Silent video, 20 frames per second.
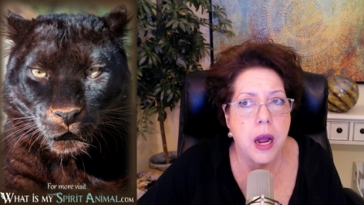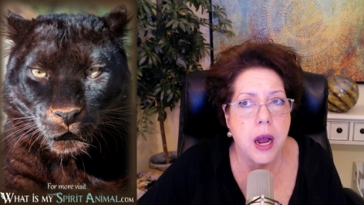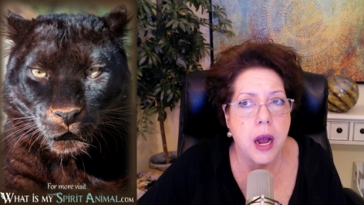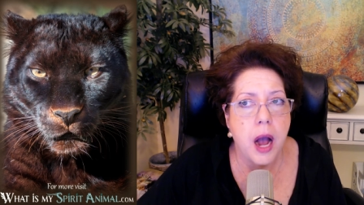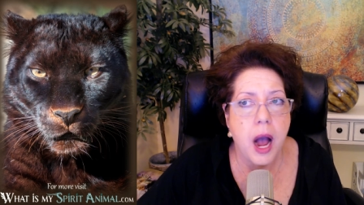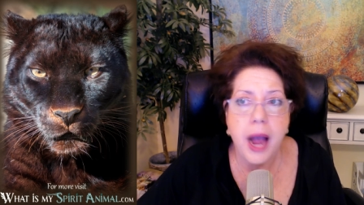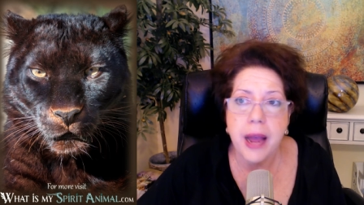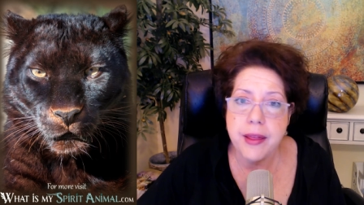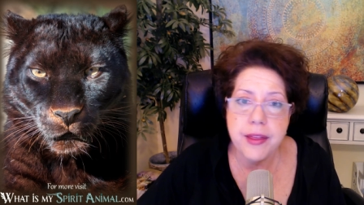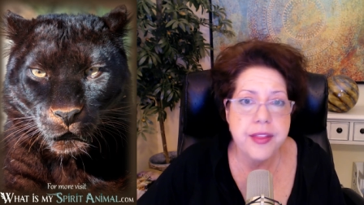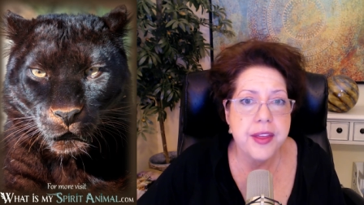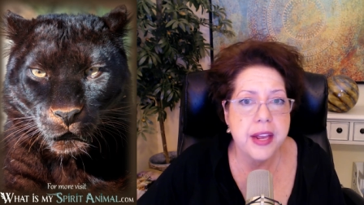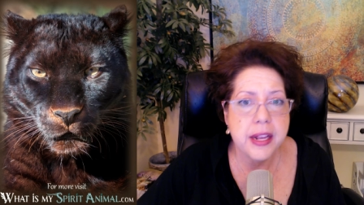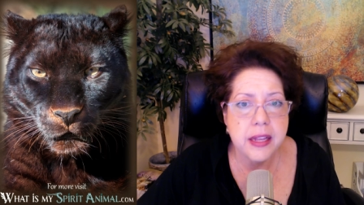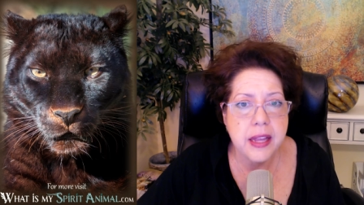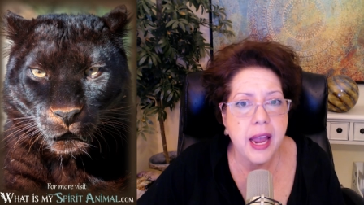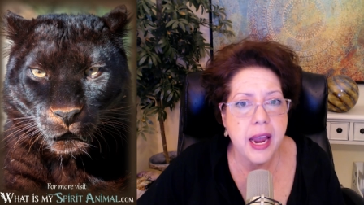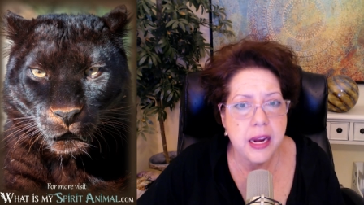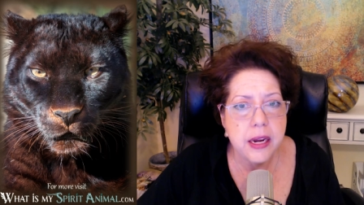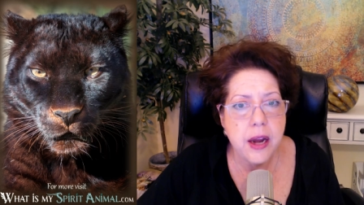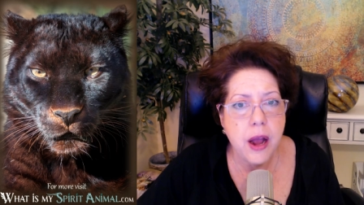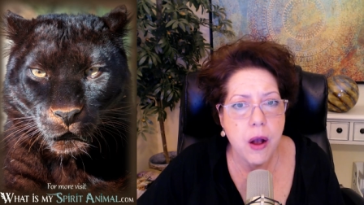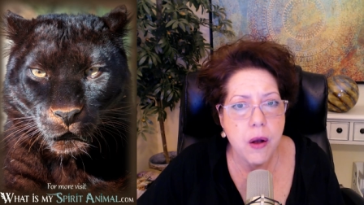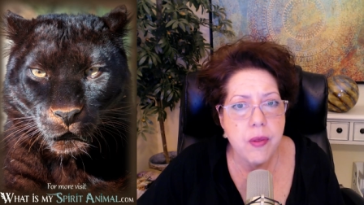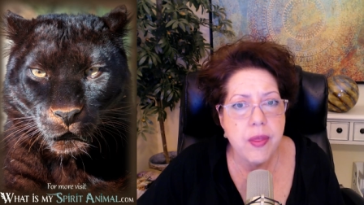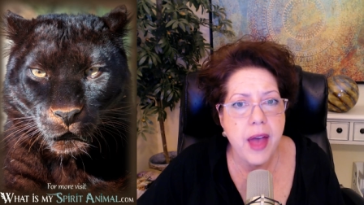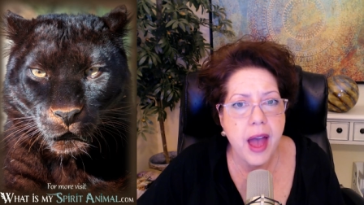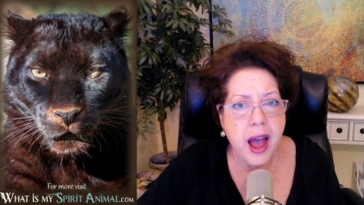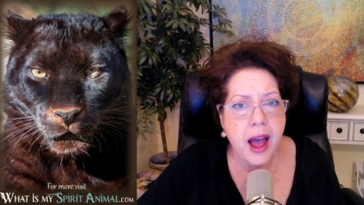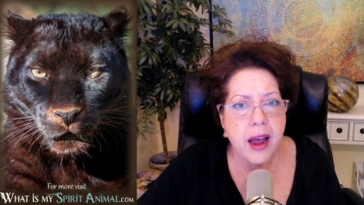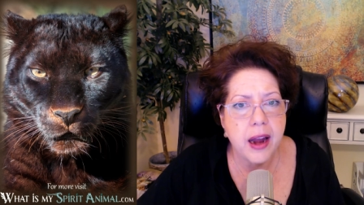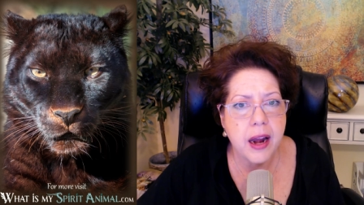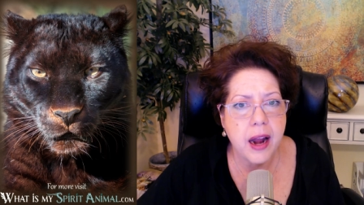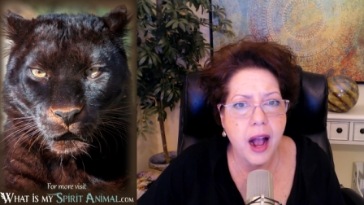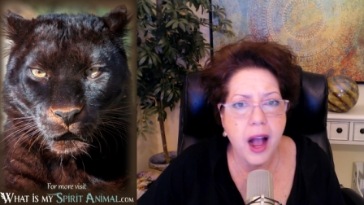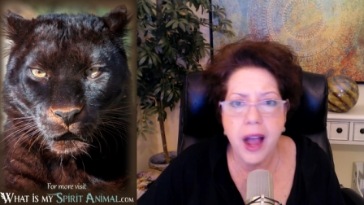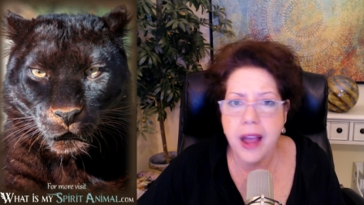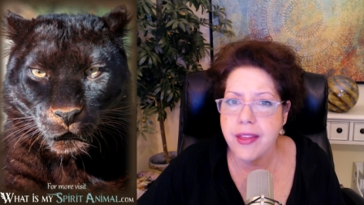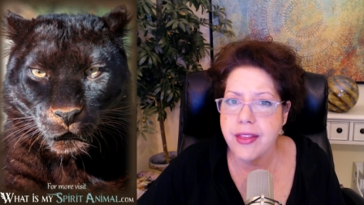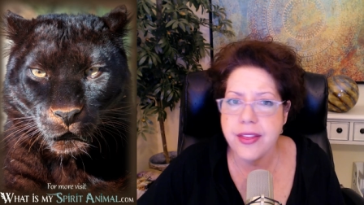I think they know that.
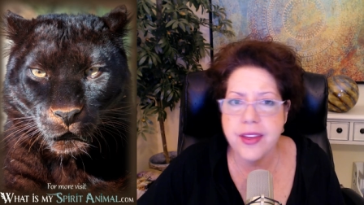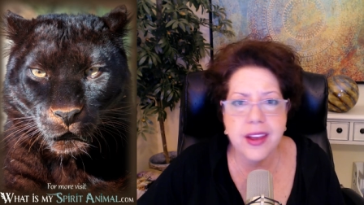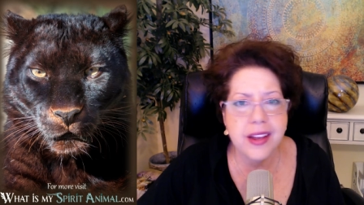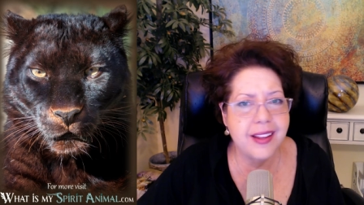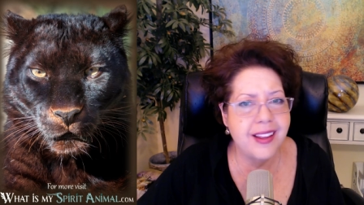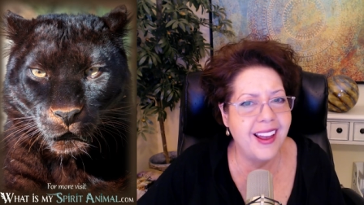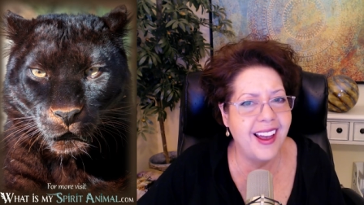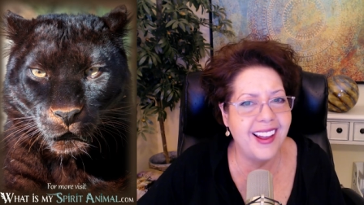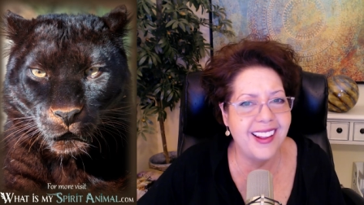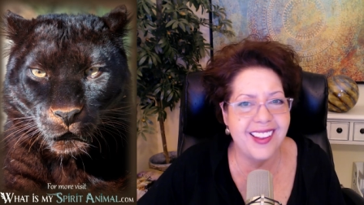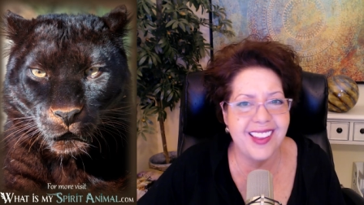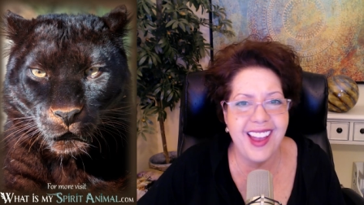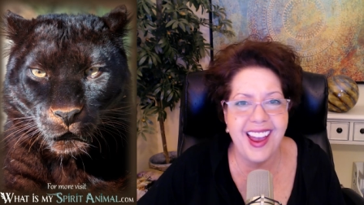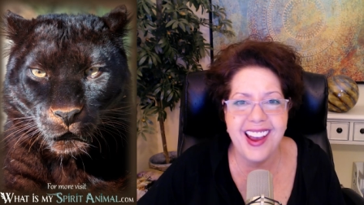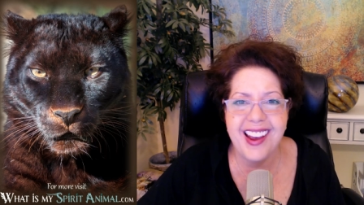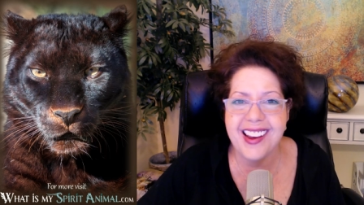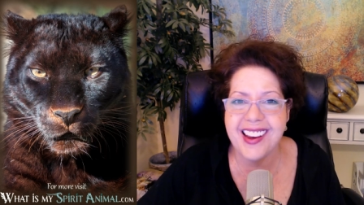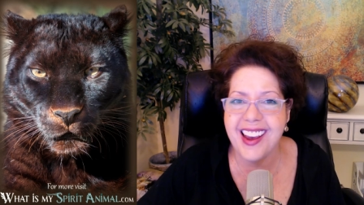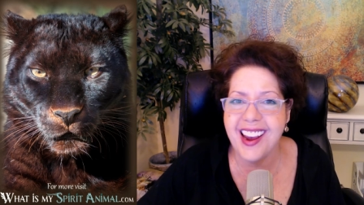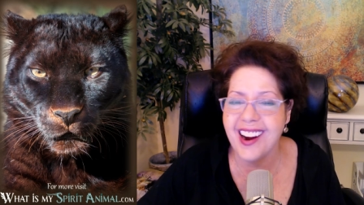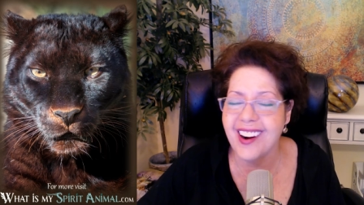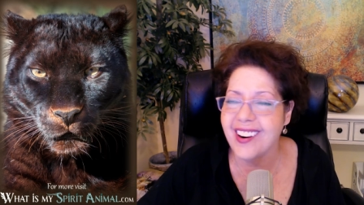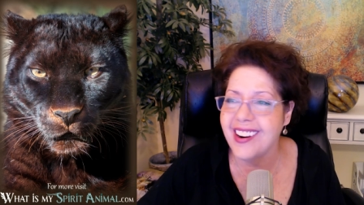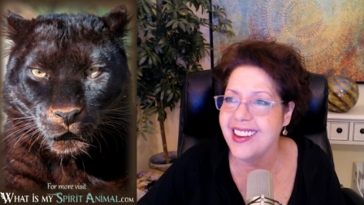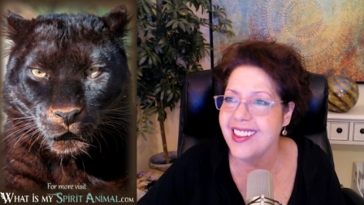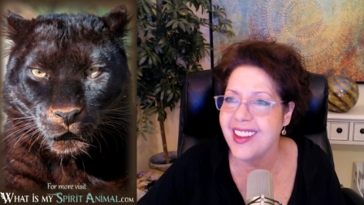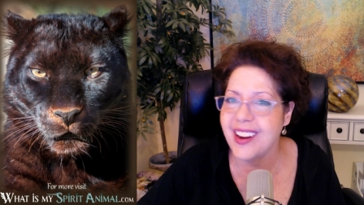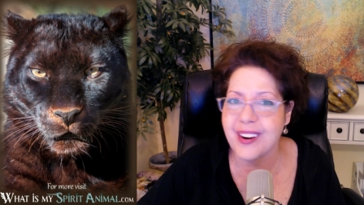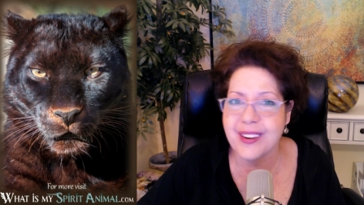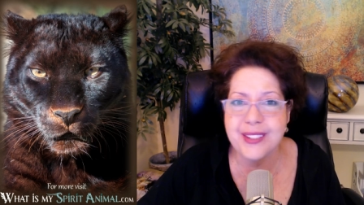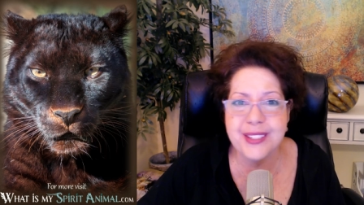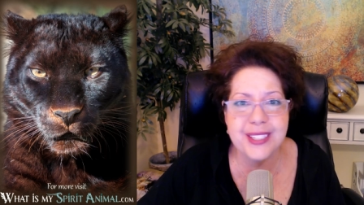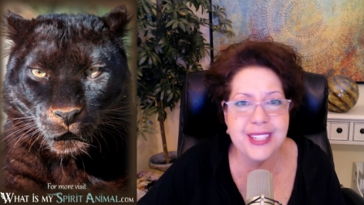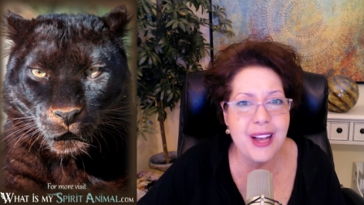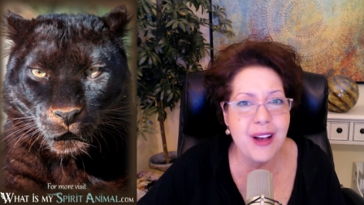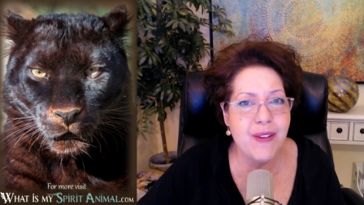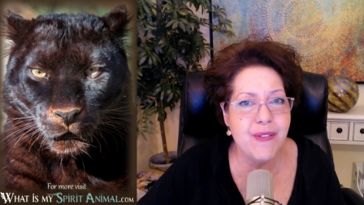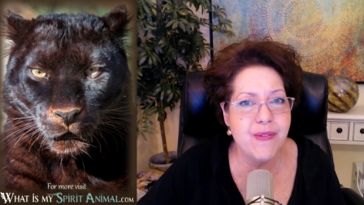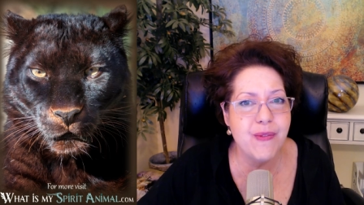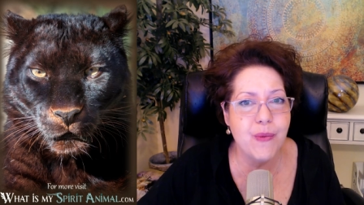I think that they carry their
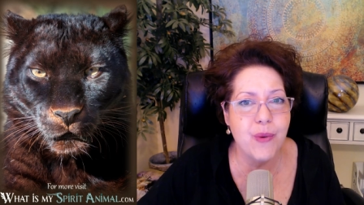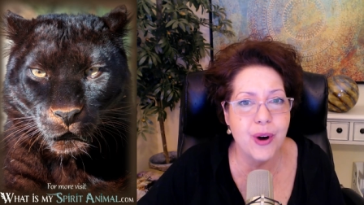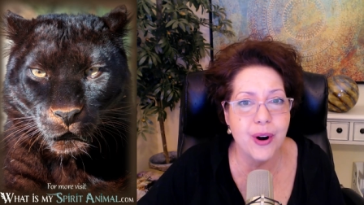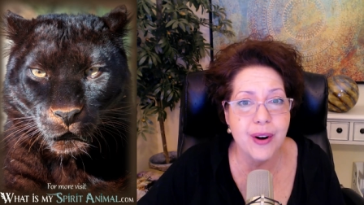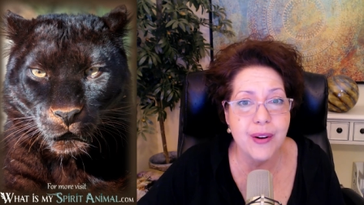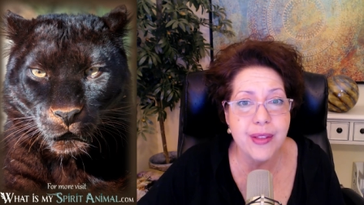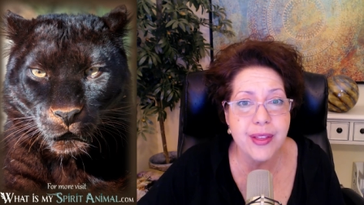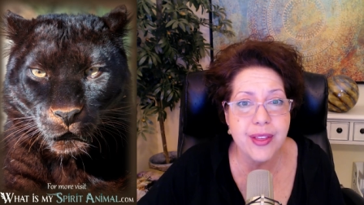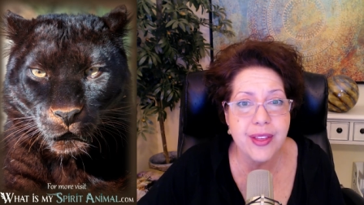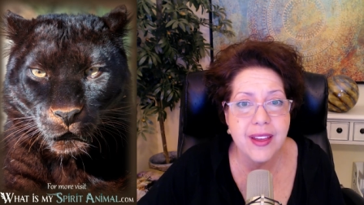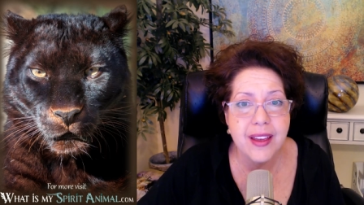self-worth